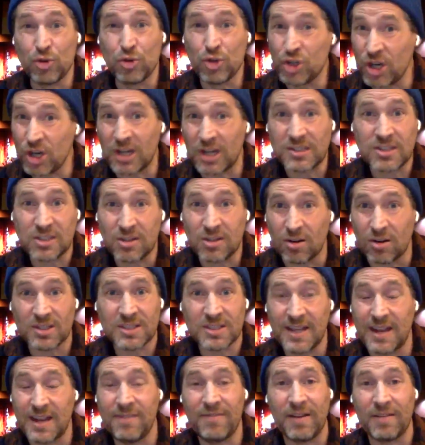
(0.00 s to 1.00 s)
just start
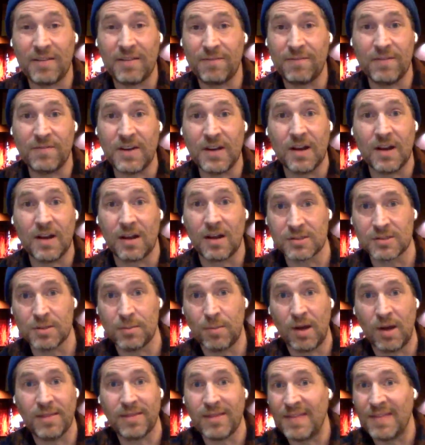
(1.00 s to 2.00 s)
saving $50 a
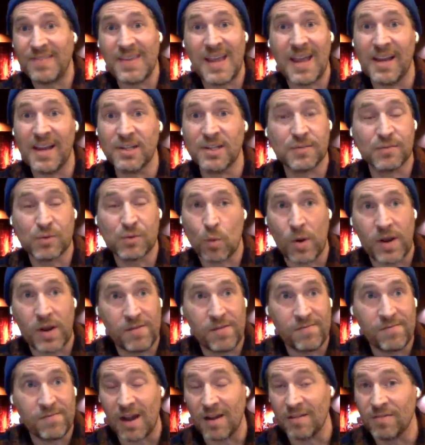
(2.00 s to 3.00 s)
month at the age of
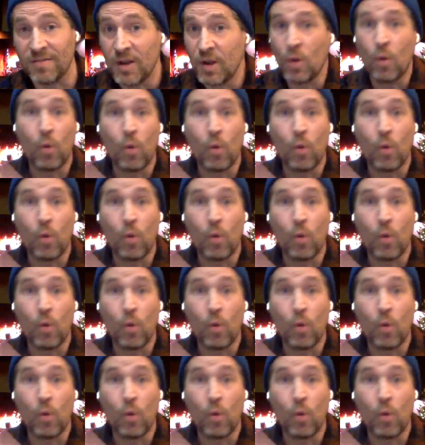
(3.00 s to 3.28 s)
25